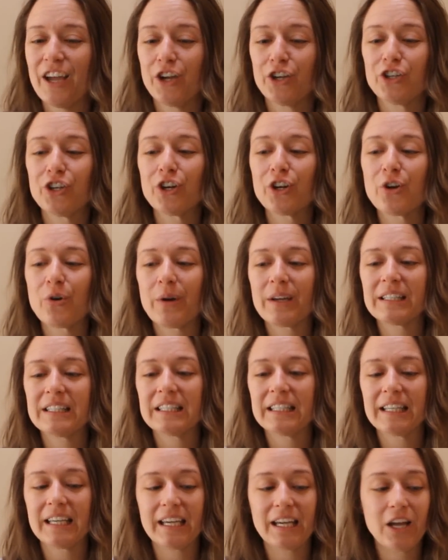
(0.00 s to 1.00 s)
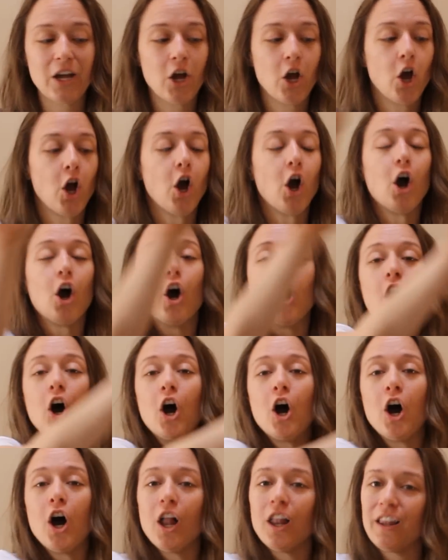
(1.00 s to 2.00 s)
you're going to get
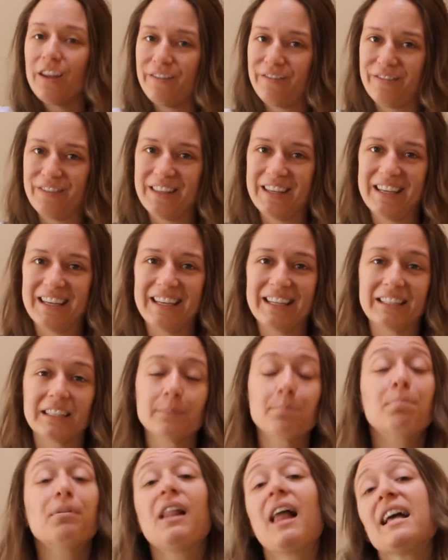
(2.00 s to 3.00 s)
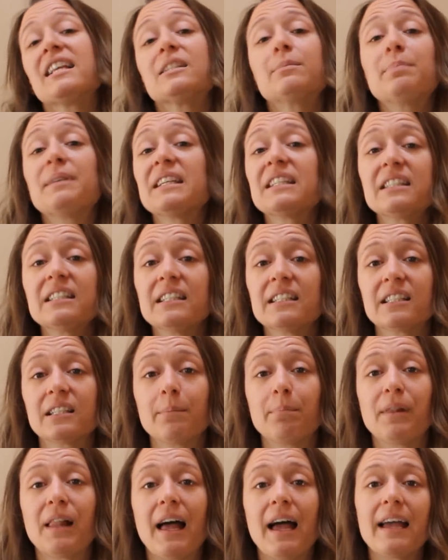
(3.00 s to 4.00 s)
all of this, plus business
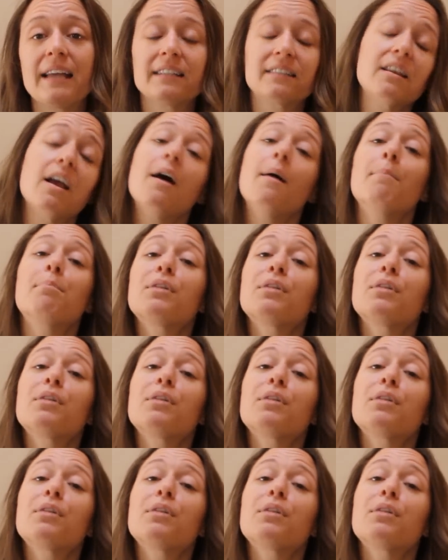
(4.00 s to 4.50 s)
supplies,